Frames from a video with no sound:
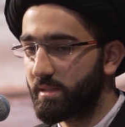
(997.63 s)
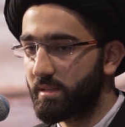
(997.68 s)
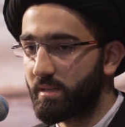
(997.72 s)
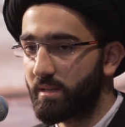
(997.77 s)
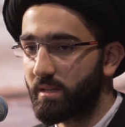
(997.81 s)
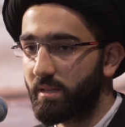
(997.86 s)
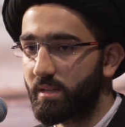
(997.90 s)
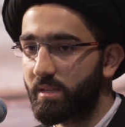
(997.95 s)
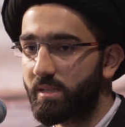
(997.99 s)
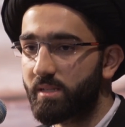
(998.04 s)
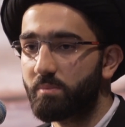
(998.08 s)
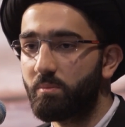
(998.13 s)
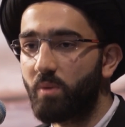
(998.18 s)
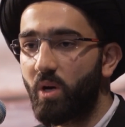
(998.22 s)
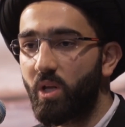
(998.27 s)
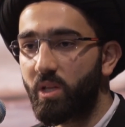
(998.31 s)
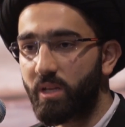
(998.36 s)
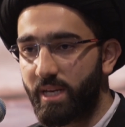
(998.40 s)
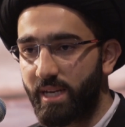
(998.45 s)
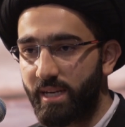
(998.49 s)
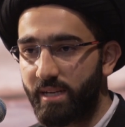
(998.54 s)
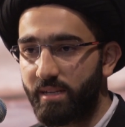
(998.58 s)
Small
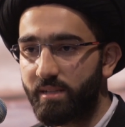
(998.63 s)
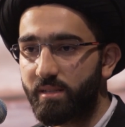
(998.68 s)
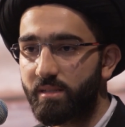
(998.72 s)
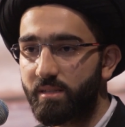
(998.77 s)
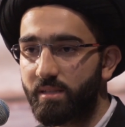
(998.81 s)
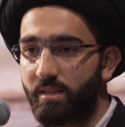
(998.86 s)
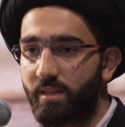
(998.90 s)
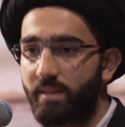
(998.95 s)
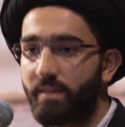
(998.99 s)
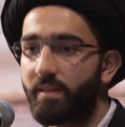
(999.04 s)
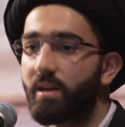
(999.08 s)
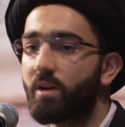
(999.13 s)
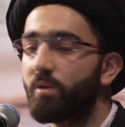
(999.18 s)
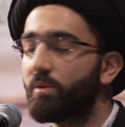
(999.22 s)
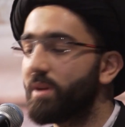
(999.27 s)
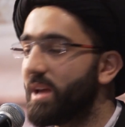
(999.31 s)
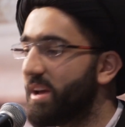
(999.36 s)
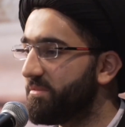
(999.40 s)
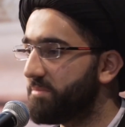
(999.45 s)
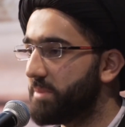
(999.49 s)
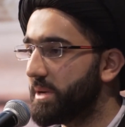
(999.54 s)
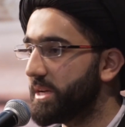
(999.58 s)
kids, they don't have
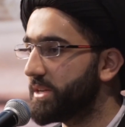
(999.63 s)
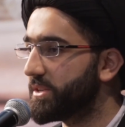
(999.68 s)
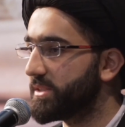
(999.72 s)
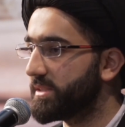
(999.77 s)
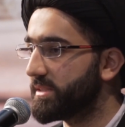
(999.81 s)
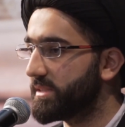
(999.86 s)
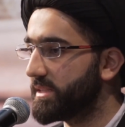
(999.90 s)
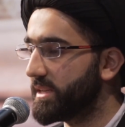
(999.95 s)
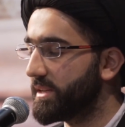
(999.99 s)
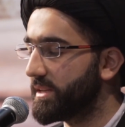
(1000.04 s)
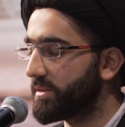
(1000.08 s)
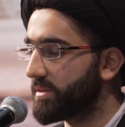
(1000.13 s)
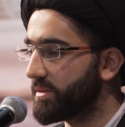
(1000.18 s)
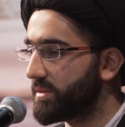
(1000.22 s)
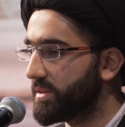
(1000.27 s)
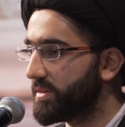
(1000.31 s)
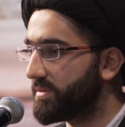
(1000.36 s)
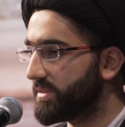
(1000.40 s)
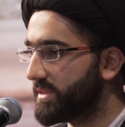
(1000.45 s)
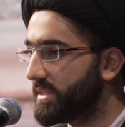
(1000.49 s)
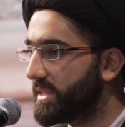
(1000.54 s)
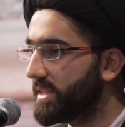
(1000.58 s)
patience either. You've
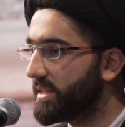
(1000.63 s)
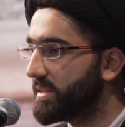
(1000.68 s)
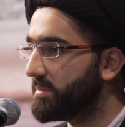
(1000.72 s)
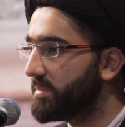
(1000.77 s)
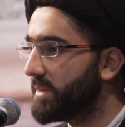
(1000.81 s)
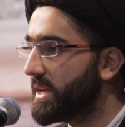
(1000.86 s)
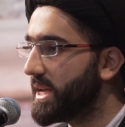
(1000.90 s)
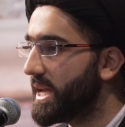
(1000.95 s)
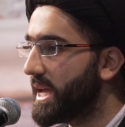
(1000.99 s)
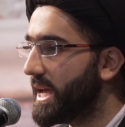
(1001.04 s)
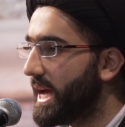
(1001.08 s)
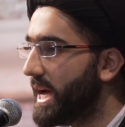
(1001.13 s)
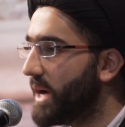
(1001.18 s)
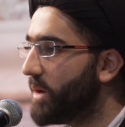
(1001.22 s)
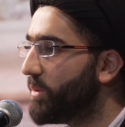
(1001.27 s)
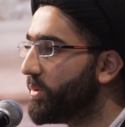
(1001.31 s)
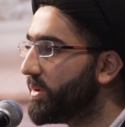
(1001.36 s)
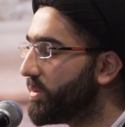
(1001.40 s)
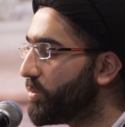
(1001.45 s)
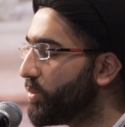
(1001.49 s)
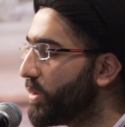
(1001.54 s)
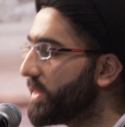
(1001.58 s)
seen them. How
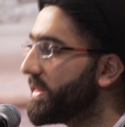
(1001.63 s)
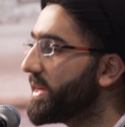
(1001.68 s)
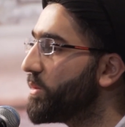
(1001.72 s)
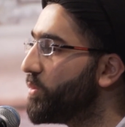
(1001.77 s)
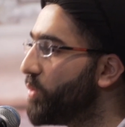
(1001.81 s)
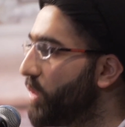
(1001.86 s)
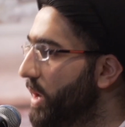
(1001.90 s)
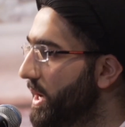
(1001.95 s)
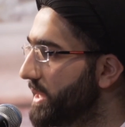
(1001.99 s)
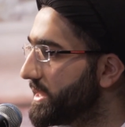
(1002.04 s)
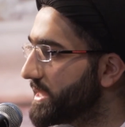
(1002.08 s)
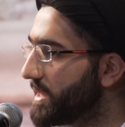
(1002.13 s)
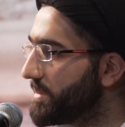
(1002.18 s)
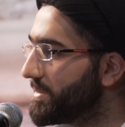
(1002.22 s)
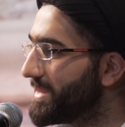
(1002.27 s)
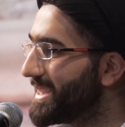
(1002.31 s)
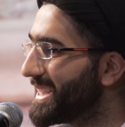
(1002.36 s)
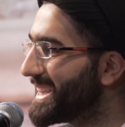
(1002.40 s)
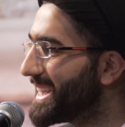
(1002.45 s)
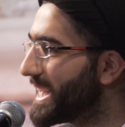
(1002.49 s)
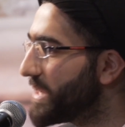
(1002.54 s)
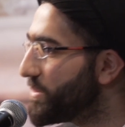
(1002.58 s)
when they want something, they
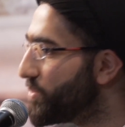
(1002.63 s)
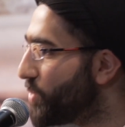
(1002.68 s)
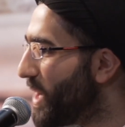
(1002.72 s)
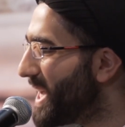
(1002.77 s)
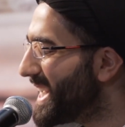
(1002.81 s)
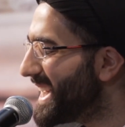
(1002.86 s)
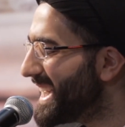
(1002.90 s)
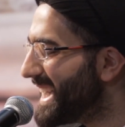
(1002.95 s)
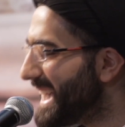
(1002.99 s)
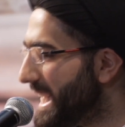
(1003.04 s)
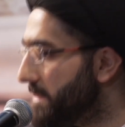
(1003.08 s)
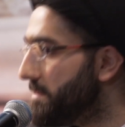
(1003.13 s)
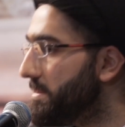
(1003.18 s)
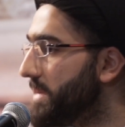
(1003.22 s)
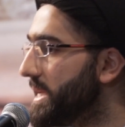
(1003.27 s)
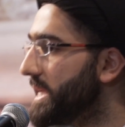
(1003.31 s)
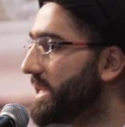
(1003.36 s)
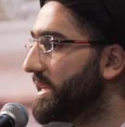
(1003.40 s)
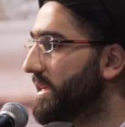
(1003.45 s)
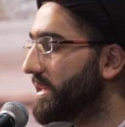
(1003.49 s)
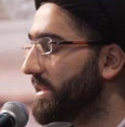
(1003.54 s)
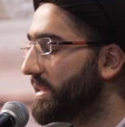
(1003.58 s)
want it
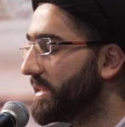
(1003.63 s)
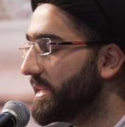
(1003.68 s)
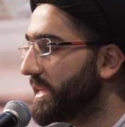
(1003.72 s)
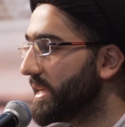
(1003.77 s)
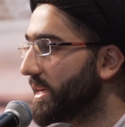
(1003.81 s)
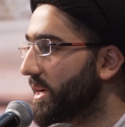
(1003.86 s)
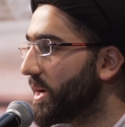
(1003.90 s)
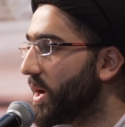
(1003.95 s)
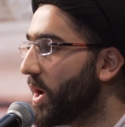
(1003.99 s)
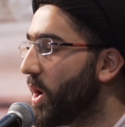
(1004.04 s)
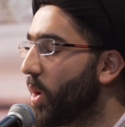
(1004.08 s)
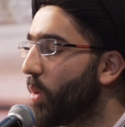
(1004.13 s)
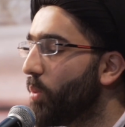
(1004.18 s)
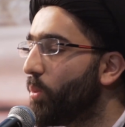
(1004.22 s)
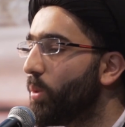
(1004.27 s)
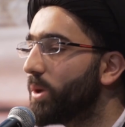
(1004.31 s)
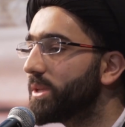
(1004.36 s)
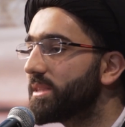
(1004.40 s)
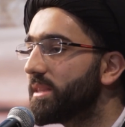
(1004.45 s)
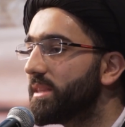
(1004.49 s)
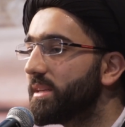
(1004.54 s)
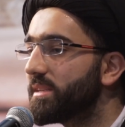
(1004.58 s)
immediately. What
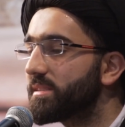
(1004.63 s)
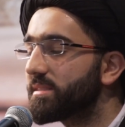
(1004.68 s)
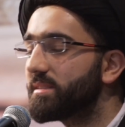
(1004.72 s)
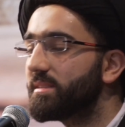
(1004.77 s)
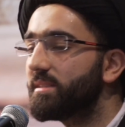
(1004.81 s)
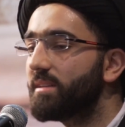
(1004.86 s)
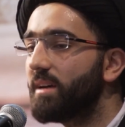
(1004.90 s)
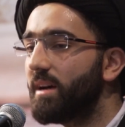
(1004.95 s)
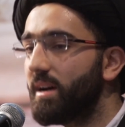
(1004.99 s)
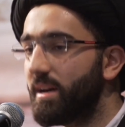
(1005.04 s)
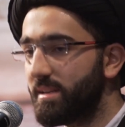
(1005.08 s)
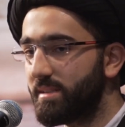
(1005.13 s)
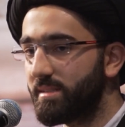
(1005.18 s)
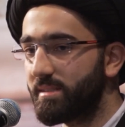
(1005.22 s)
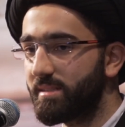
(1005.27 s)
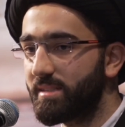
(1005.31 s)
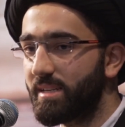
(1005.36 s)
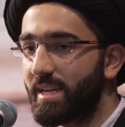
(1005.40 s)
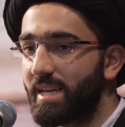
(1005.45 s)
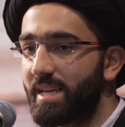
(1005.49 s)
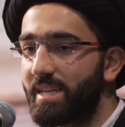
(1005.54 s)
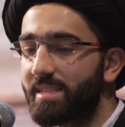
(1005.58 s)
this does
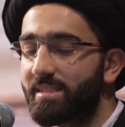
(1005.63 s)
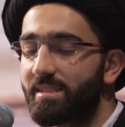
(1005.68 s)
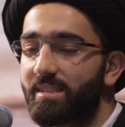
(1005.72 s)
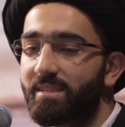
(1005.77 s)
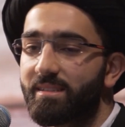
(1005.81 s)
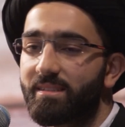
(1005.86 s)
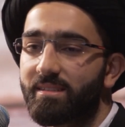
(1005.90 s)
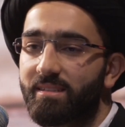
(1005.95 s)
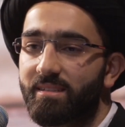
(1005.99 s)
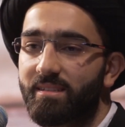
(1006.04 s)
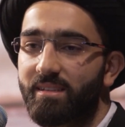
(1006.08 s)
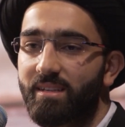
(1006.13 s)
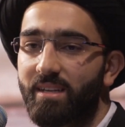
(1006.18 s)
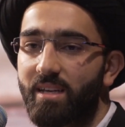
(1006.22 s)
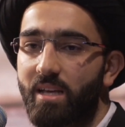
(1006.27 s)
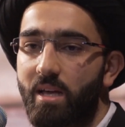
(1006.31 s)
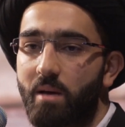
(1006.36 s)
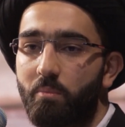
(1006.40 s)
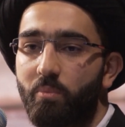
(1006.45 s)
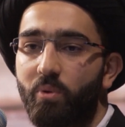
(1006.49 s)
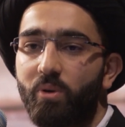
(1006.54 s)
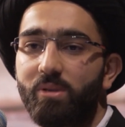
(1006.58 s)
is it
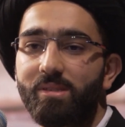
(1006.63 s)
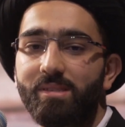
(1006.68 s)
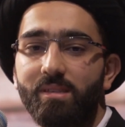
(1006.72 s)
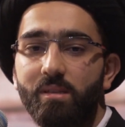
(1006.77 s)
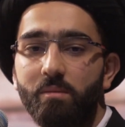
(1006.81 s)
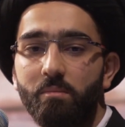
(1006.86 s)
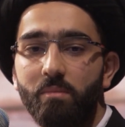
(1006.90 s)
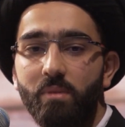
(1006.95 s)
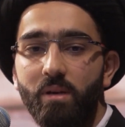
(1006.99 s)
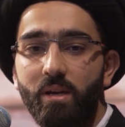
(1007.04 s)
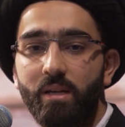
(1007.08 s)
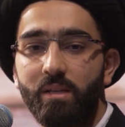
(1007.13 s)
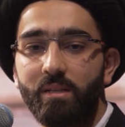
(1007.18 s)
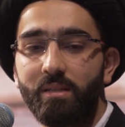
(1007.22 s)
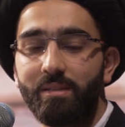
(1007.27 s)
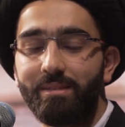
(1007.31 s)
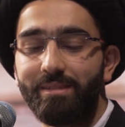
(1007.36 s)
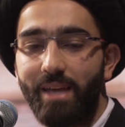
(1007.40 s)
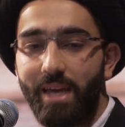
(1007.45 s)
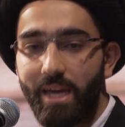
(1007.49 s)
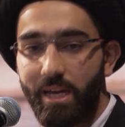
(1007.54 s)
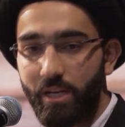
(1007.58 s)
puts them in
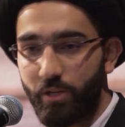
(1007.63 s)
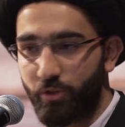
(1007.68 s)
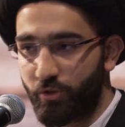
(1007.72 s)
danger.